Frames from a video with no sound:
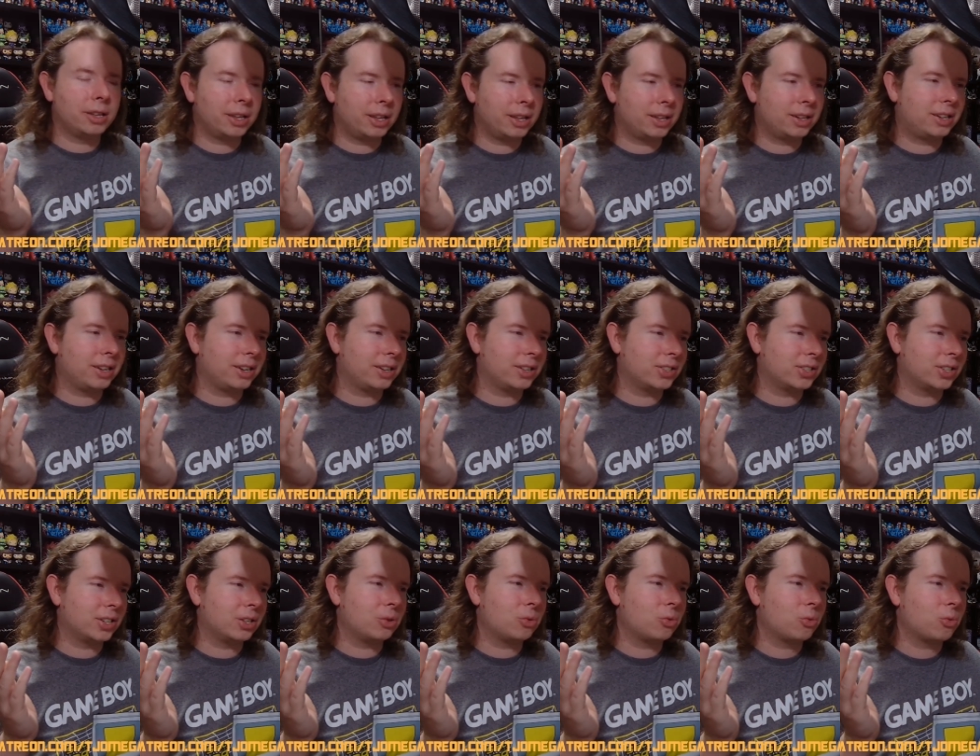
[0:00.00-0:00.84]
it
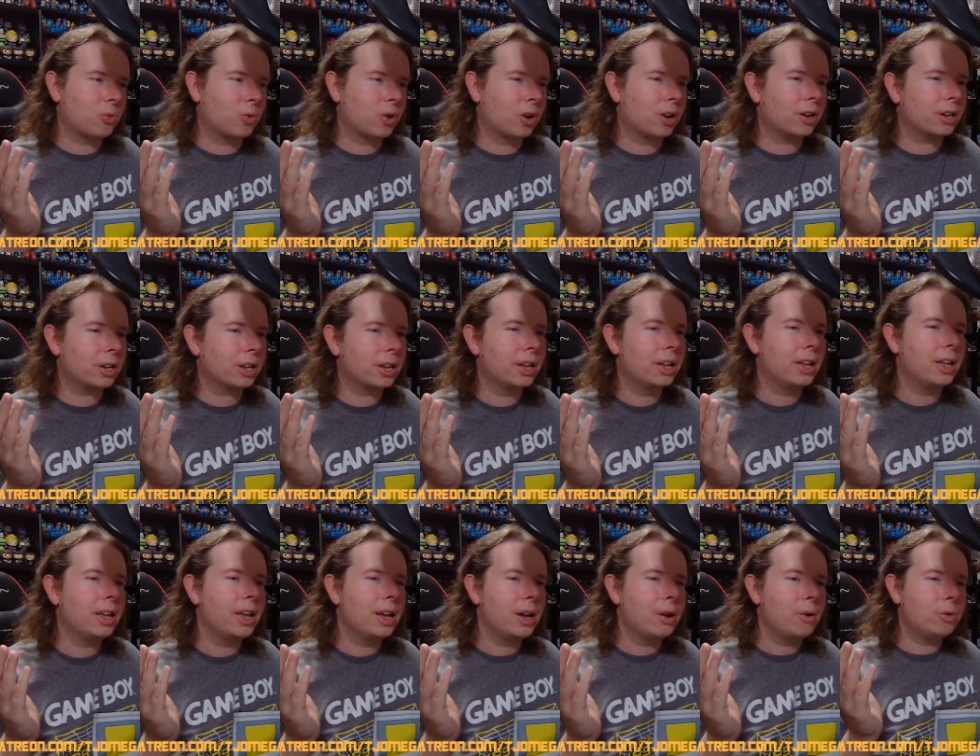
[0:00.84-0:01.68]
doesn't work,
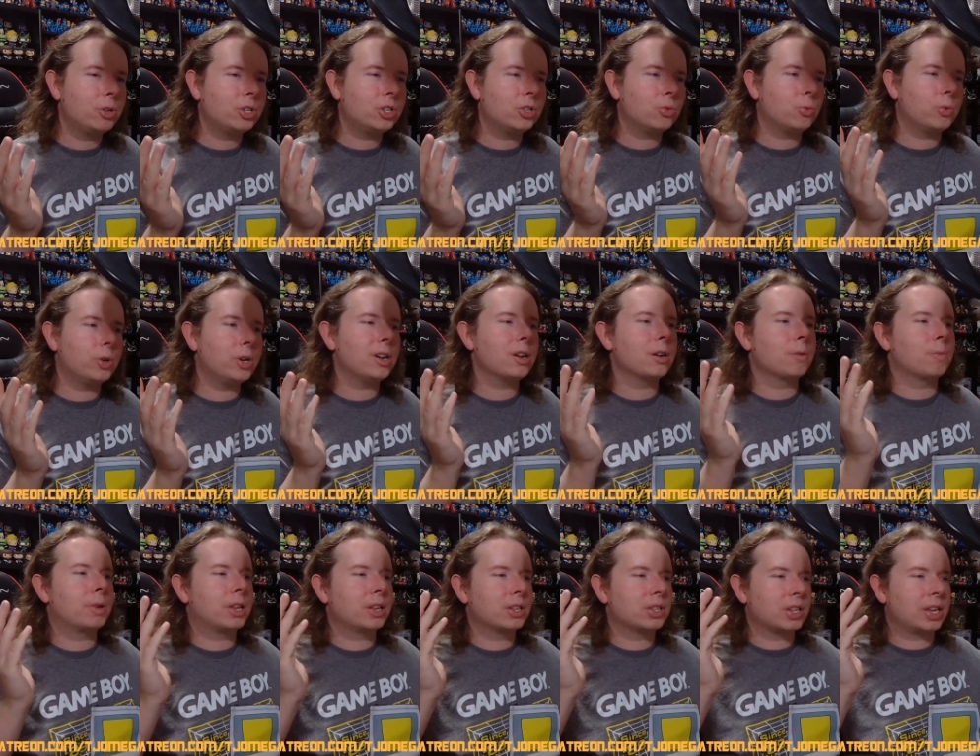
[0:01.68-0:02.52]
which is
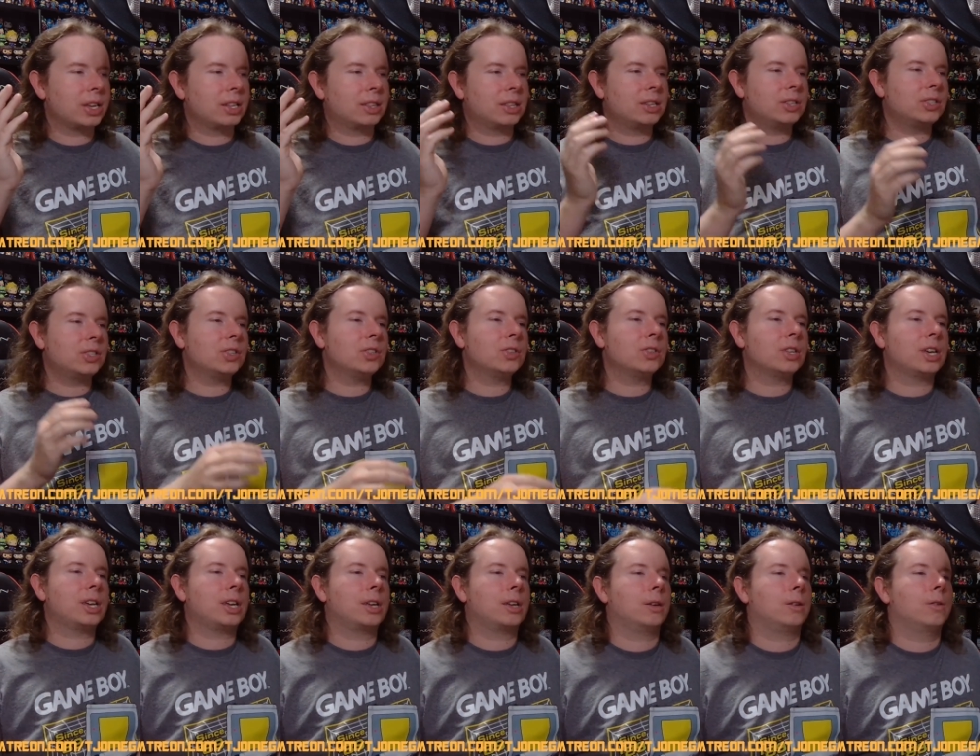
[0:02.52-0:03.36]
weird because like this is
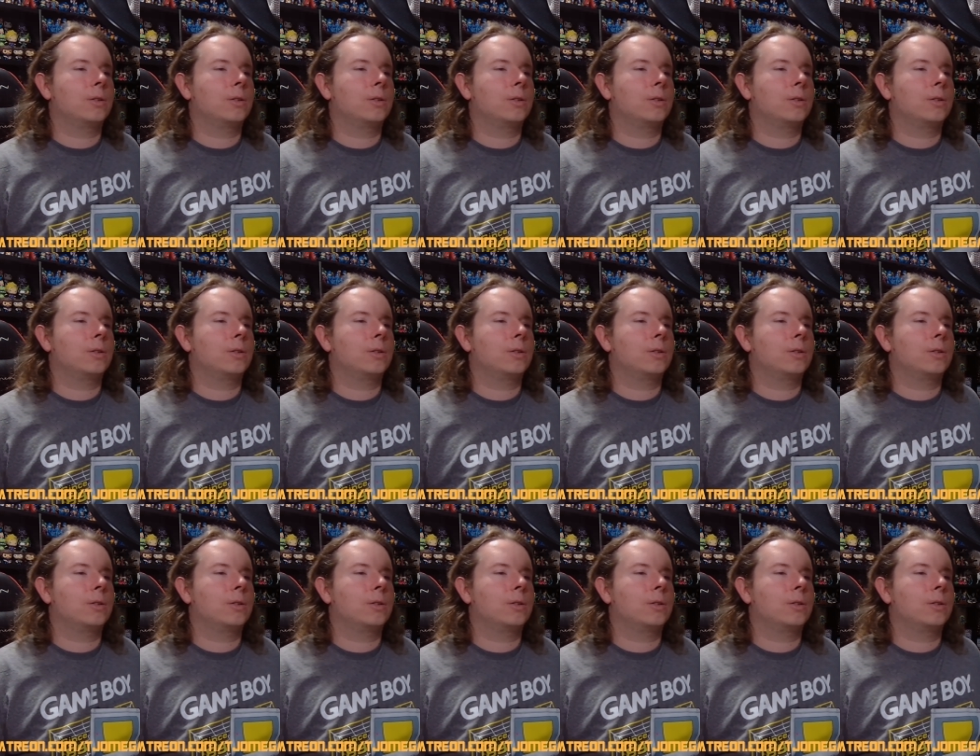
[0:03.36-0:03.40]
like